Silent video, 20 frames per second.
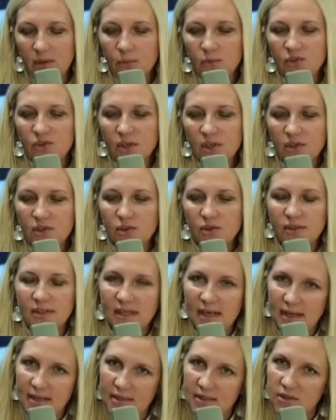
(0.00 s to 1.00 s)
It was just your
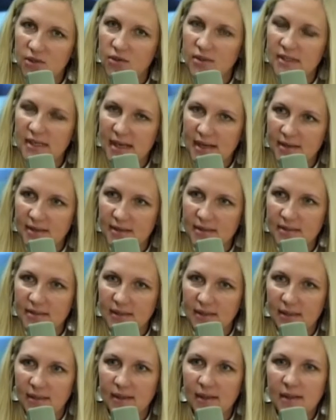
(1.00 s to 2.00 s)

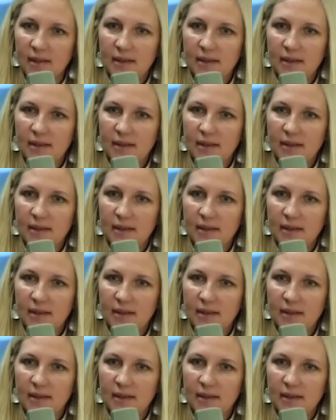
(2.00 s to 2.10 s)
tendency